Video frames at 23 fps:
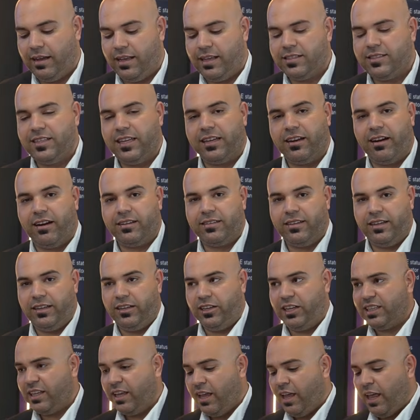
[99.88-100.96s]
SD card in
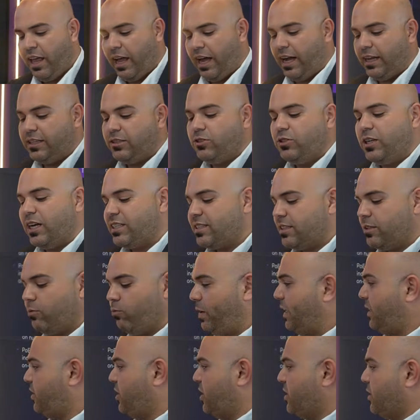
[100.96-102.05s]
it, and
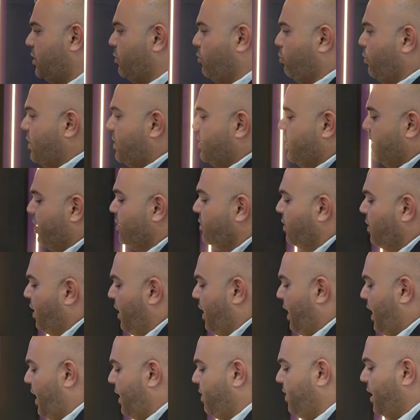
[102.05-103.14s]
we just twist it,
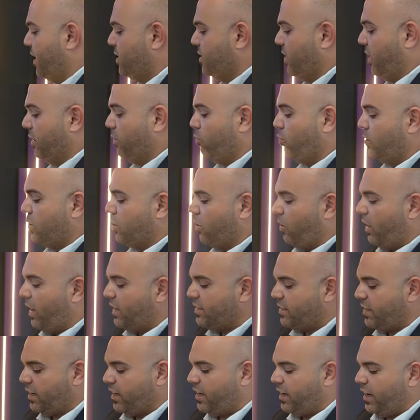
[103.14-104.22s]
and that's done. So
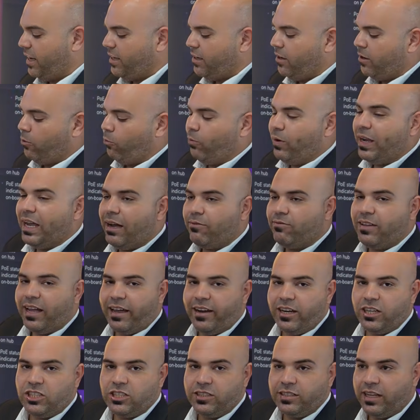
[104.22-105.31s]
as again, we have
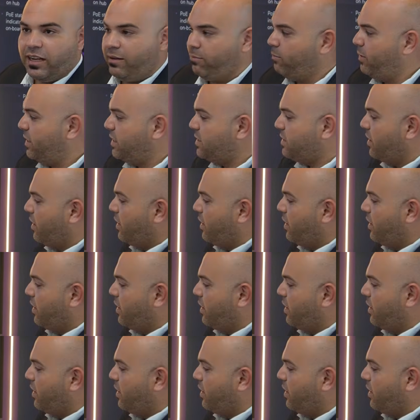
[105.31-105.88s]
directional pins